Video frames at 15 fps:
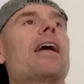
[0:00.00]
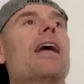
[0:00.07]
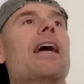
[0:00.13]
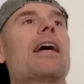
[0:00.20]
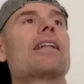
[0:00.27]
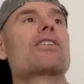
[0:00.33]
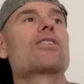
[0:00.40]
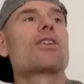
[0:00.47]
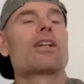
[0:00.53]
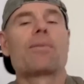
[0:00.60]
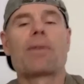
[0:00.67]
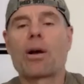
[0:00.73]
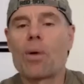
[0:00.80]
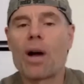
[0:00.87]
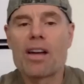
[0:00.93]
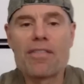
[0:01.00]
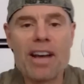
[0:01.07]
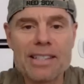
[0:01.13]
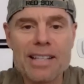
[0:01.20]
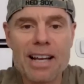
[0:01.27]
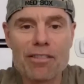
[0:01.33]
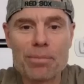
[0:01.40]
And so then my wife
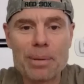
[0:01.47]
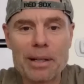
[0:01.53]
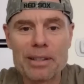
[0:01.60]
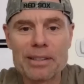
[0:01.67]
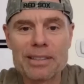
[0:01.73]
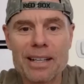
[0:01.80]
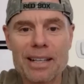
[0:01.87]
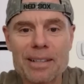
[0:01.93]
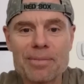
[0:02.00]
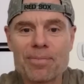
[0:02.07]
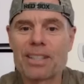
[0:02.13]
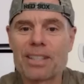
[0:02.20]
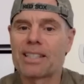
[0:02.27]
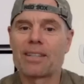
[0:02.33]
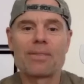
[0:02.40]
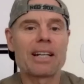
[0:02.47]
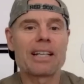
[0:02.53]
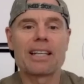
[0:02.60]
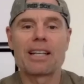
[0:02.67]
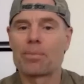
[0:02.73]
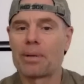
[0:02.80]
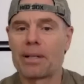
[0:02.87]
had to have a Peloton. I said, I'm not
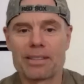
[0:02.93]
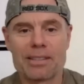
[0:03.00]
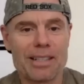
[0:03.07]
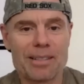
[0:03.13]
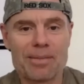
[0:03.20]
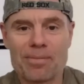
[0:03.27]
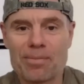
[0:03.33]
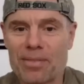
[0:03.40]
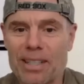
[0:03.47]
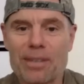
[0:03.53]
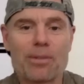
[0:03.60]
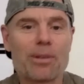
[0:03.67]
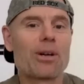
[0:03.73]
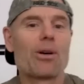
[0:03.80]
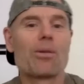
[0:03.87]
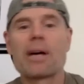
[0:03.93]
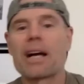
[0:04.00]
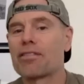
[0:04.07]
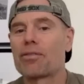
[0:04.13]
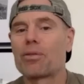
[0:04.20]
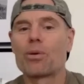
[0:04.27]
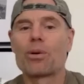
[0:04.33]
getting a Peloton. And we're going back
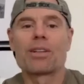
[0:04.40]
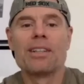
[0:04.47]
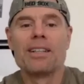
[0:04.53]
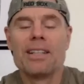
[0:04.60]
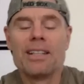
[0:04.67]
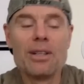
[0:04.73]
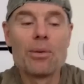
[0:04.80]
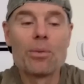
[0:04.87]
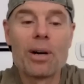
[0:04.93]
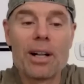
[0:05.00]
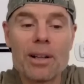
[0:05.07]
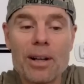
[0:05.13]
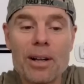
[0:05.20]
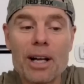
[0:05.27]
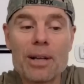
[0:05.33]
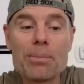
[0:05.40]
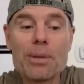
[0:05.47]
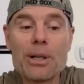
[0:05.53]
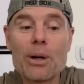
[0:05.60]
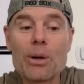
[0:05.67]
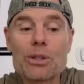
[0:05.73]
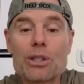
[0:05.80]
and forth. Well,
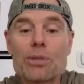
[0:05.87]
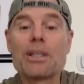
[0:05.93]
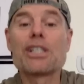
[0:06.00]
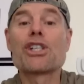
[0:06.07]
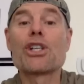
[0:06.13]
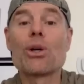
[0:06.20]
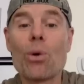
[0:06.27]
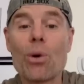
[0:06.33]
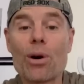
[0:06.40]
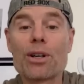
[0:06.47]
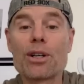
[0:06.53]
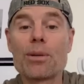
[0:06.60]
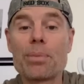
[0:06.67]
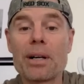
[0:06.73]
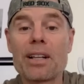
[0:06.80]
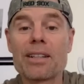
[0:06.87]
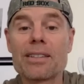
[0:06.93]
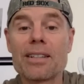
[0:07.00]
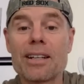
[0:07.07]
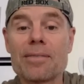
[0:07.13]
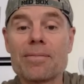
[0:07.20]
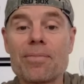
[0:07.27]
unbeknownst to me, she ordered a
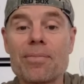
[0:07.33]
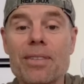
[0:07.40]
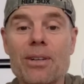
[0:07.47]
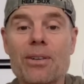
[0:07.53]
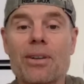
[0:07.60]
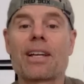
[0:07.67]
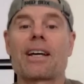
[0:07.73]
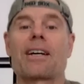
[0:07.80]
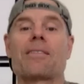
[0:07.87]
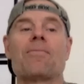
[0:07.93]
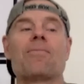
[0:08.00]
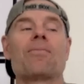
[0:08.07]
Peloton. Okay.